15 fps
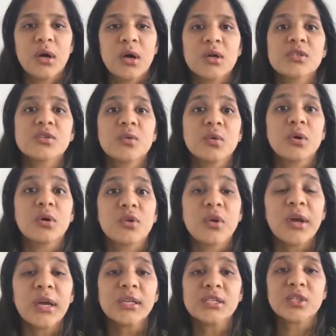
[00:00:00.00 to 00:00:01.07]
So
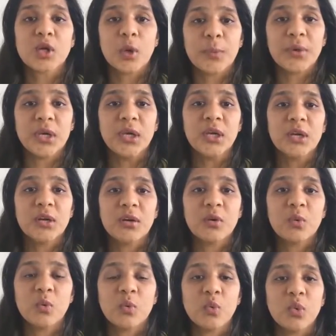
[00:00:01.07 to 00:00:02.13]
great copy
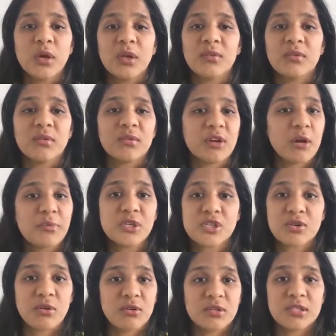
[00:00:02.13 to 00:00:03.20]
with rubbish
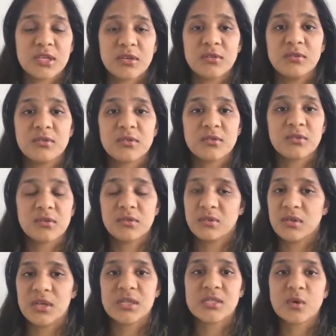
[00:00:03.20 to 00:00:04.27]
content
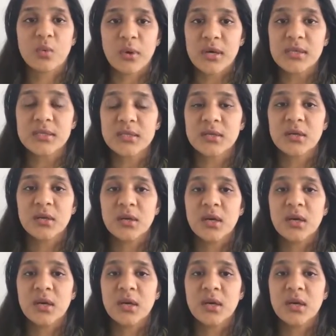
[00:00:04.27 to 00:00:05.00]
is a waste,